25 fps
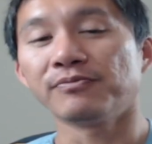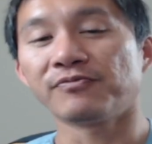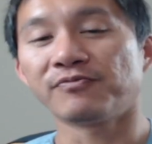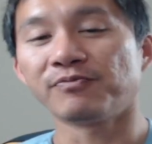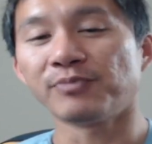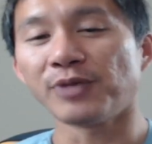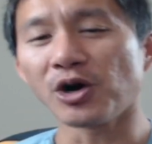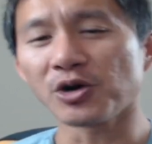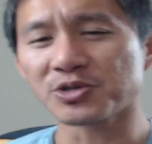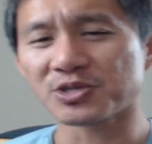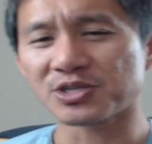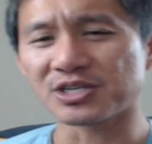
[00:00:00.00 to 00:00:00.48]

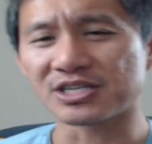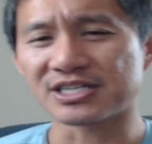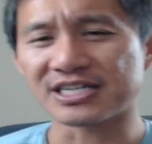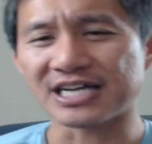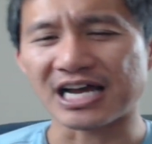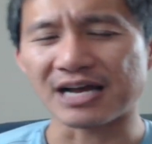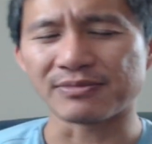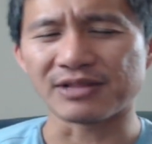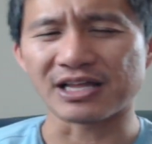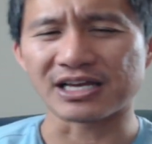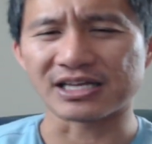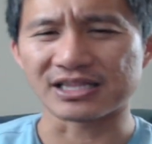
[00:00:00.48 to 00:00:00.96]
Most of the
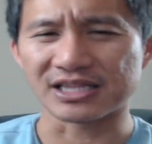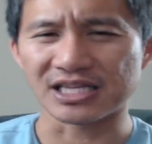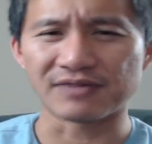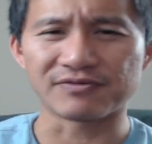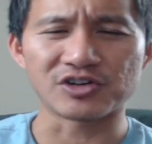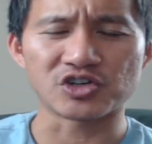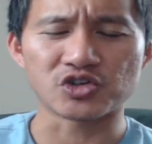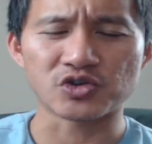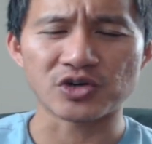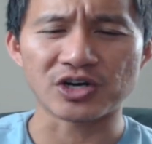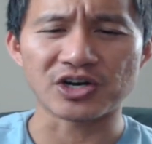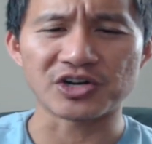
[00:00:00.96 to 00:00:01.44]
time, like,
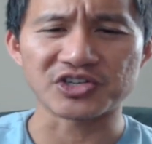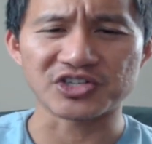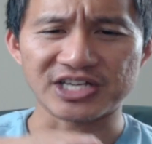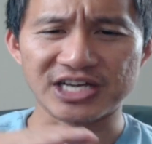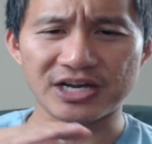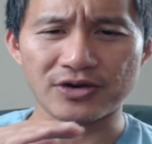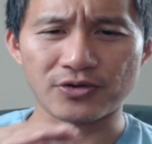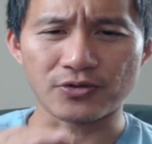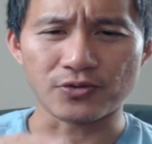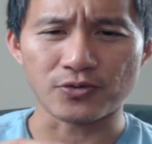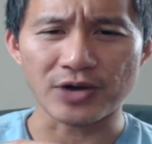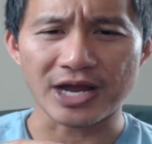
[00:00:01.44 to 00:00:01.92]
leverage traders
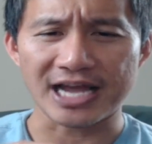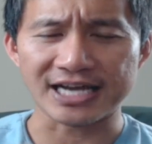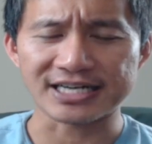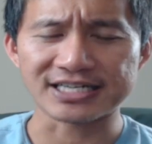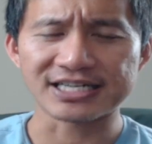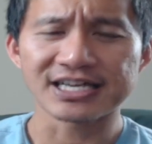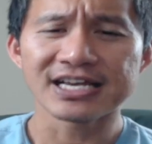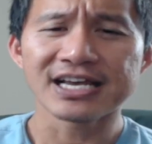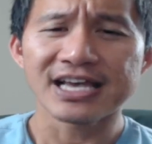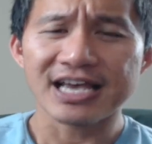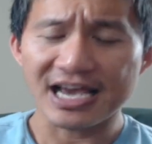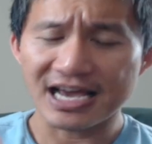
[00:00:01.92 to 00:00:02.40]
get
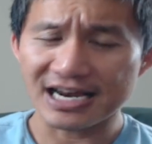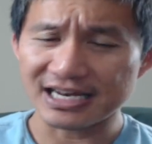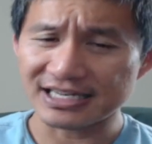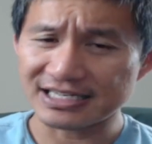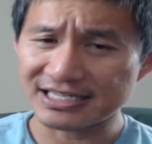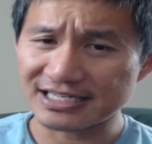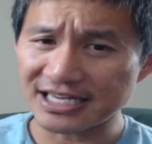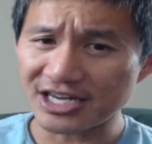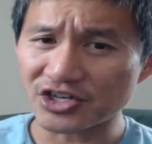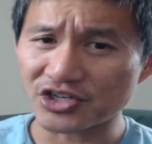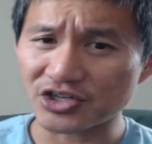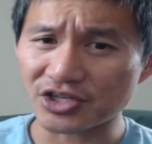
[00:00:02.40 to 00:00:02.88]
wrecked, and
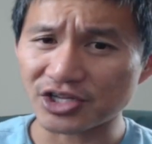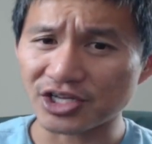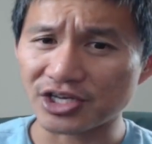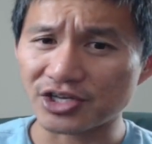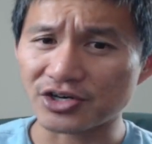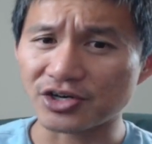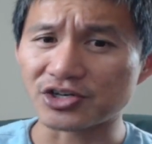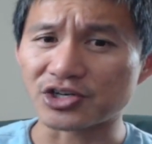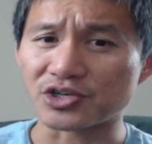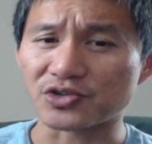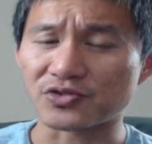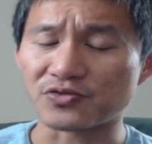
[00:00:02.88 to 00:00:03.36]
essentially
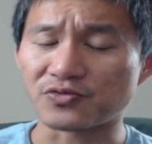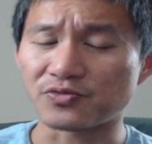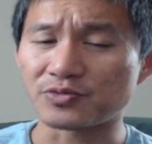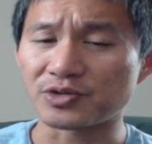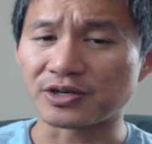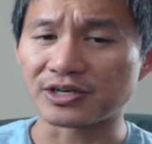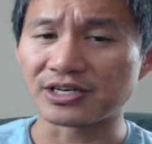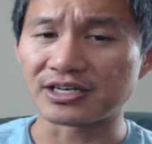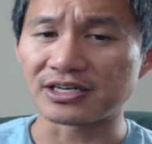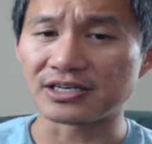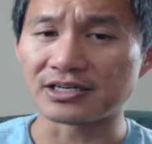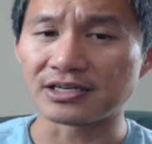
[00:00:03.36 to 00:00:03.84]
you're just
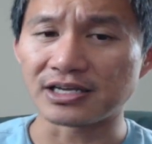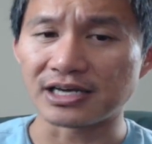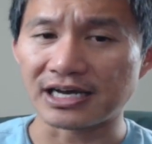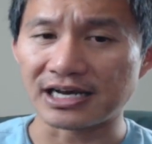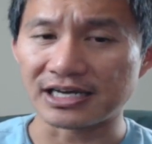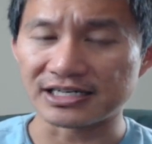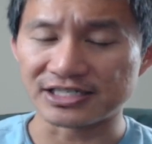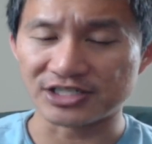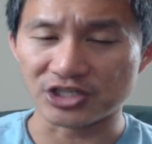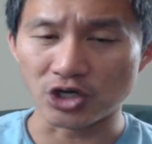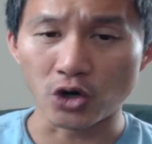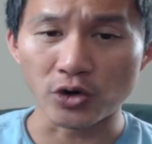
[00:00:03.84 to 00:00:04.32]

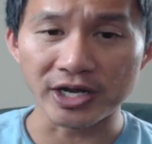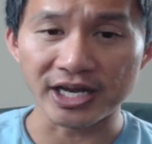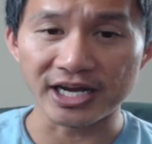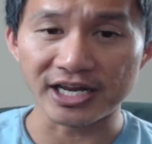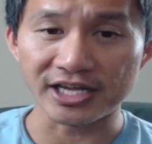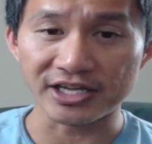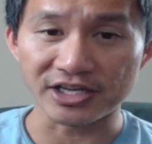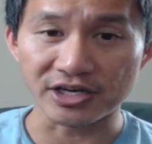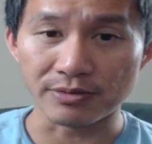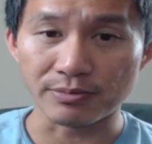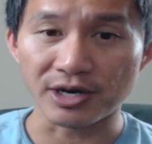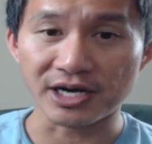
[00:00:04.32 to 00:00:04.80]

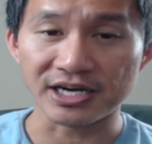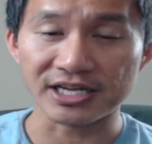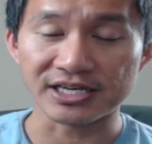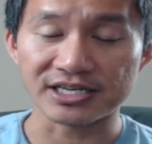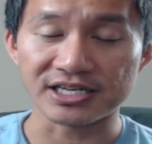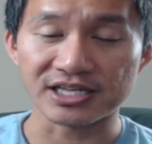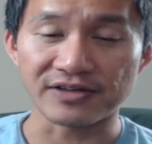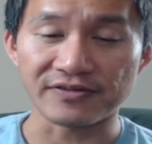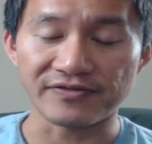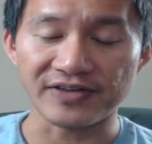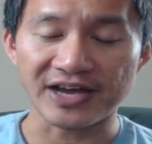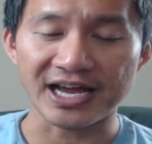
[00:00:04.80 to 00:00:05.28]
donating your money
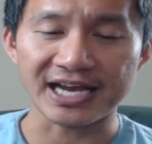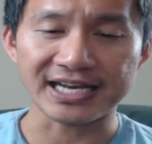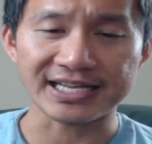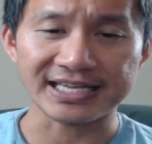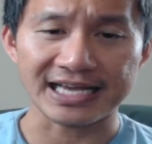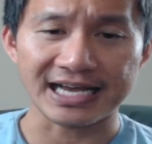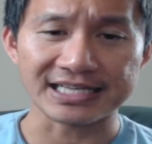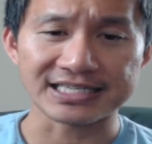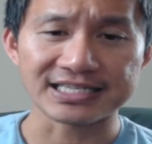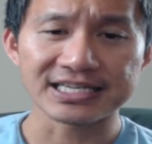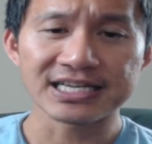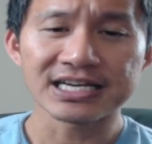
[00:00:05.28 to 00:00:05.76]
to the fat
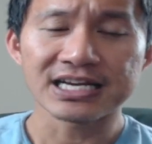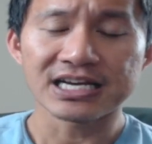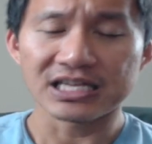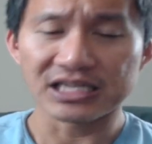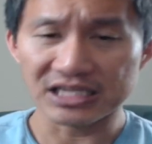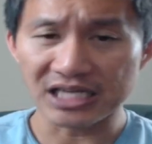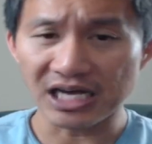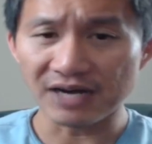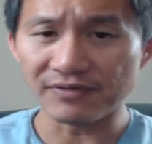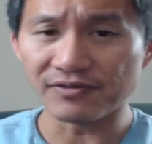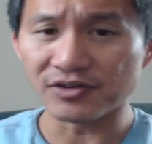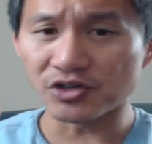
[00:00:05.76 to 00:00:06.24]
cats.
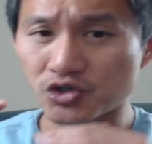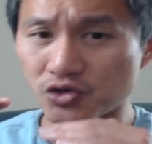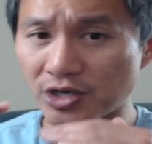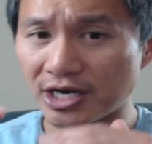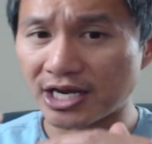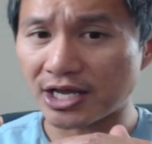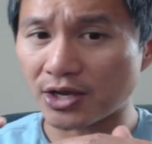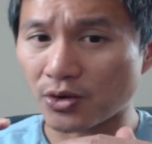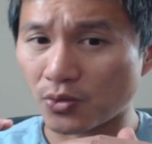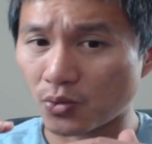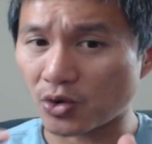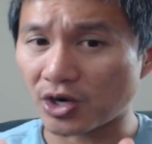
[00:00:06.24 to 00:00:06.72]
Leverage
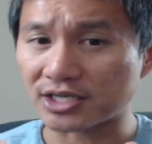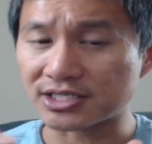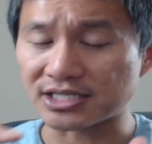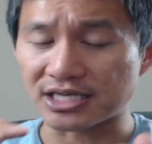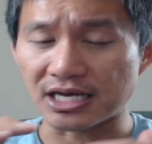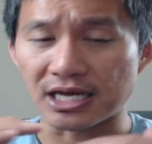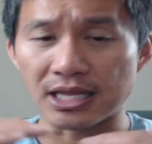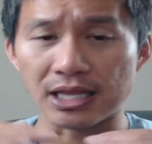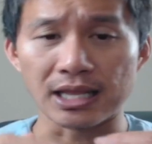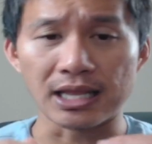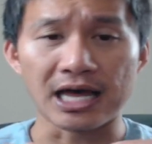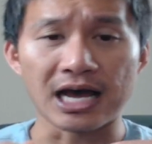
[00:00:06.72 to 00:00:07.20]
trading works
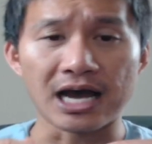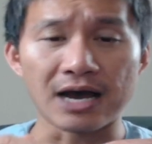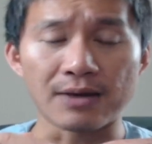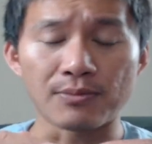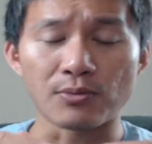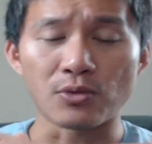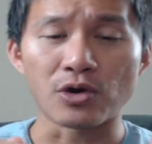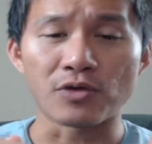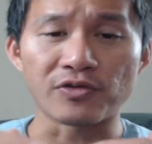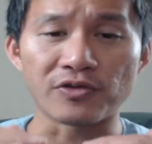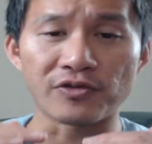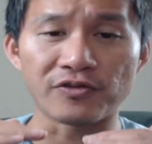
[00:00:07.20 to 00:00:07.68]
a lot
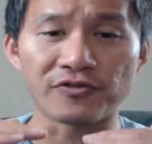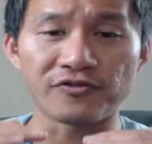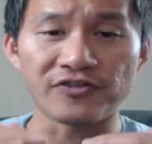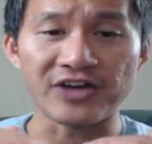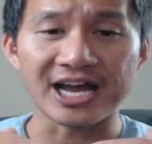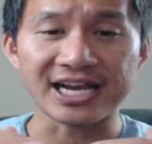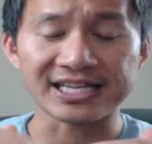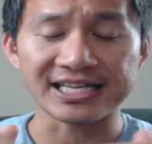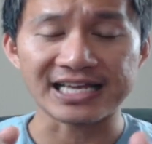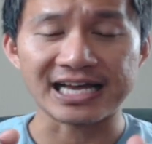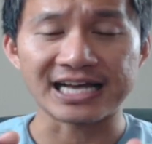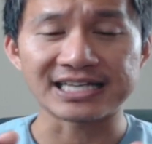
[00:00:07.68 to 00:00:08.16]
more for
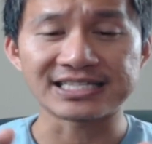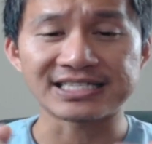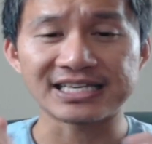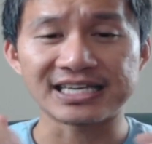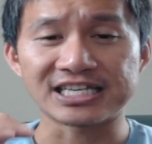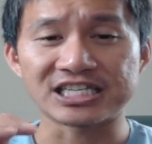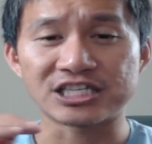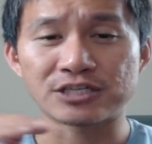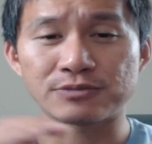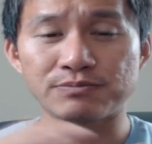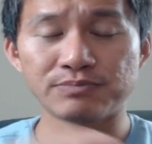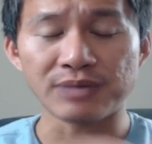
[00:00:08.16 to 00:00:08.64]
fat cats,
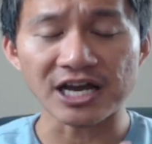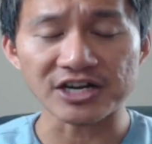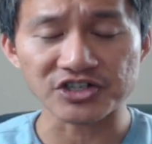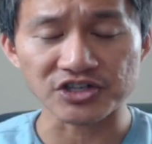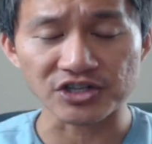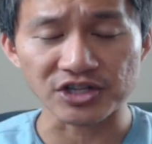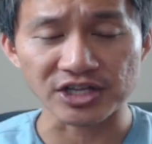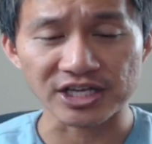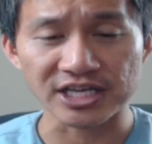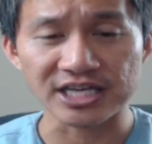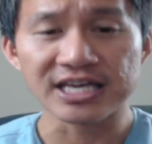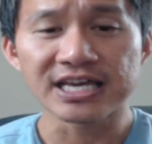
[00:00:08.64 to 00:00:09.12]

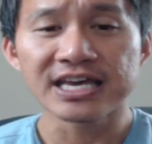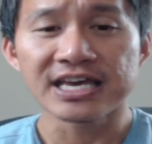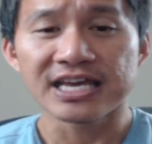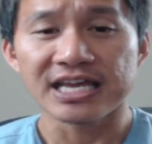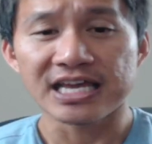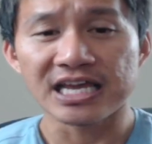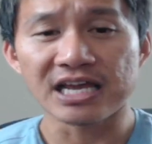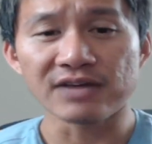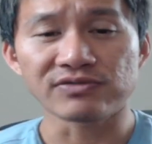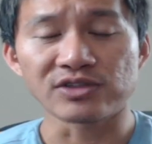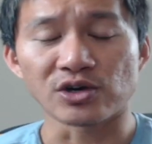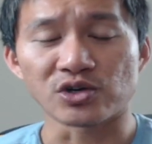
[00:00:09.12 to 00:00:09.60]
especially
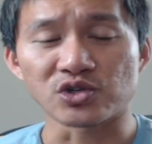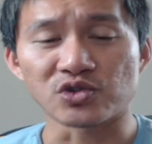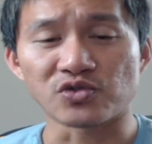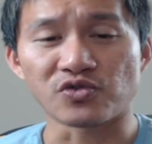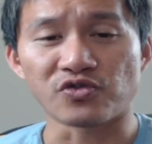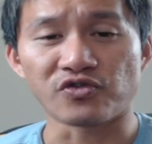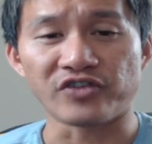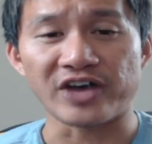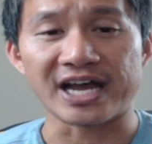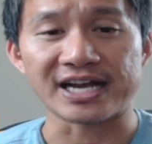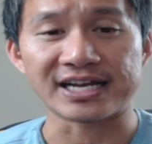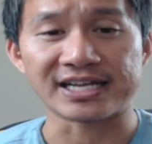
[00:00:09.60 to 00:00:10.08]
if those
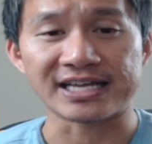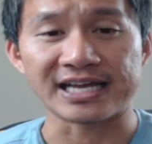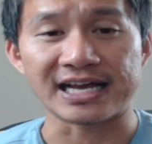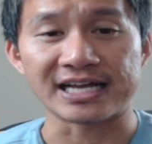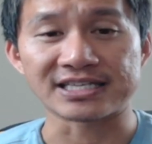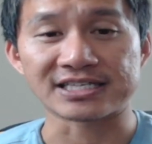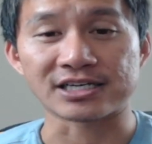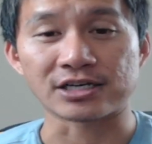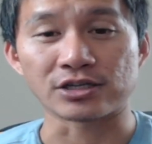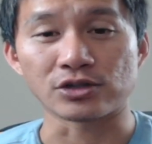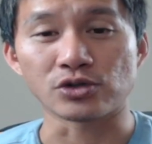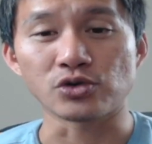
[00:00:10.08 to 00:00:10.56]
fat
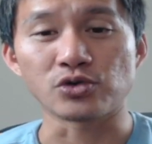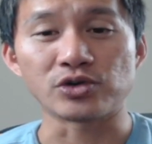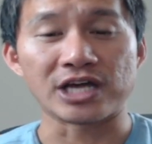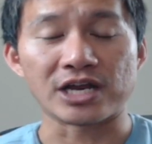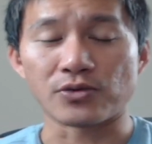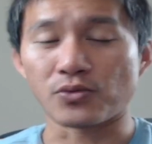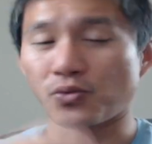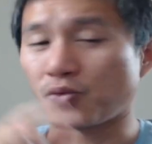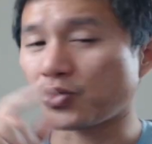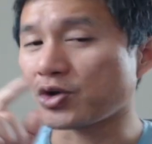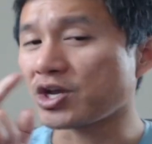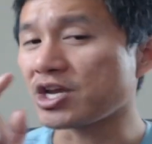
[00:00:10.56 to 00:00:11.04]
cats collude.
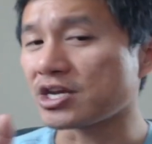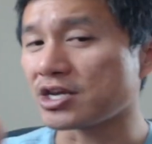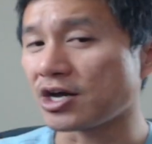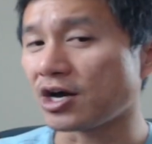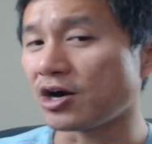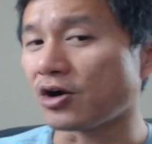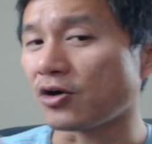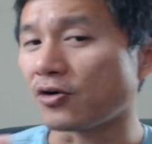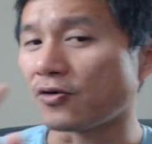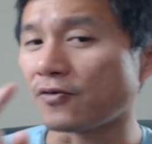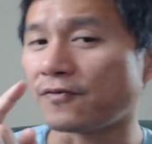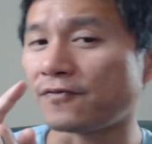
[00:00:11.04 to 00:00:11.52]
And we
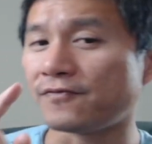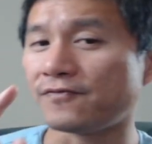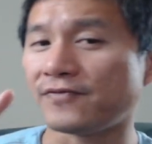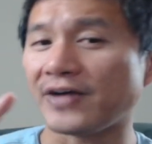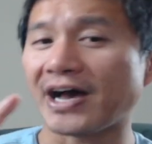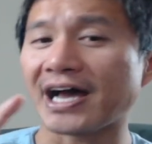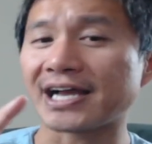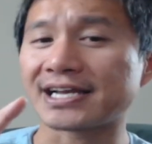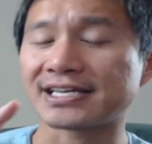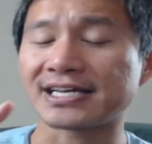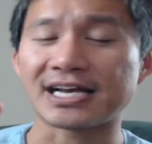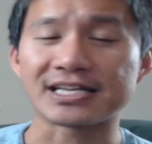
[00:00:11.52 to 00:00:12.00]
know
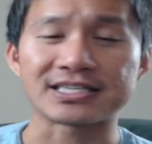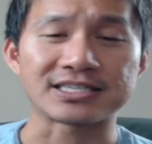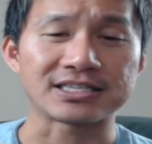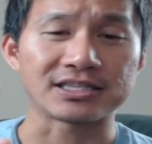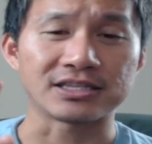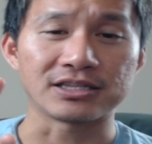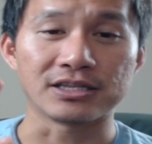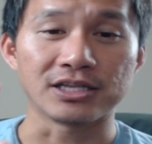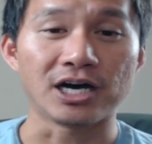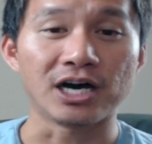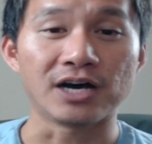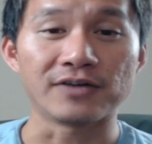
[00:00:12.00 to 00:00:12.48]
fat cats
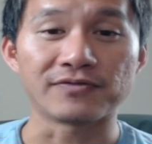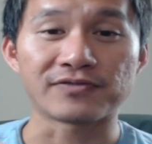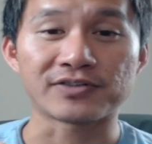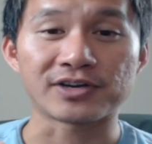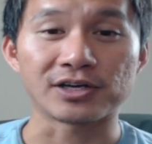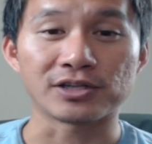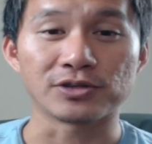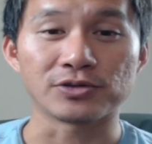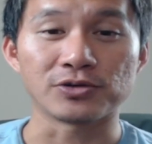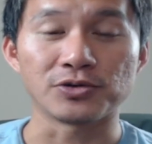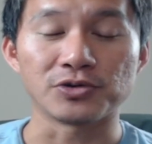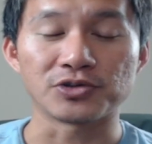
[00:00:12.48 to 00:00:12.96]
love
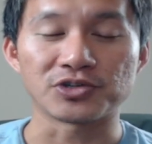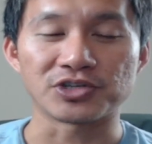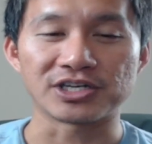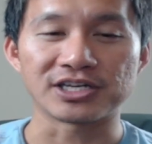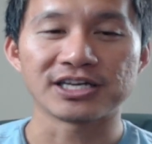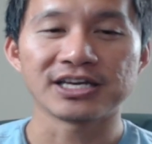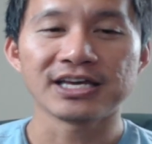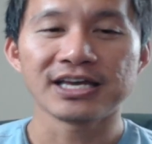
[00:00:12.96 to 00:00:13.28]
collusion.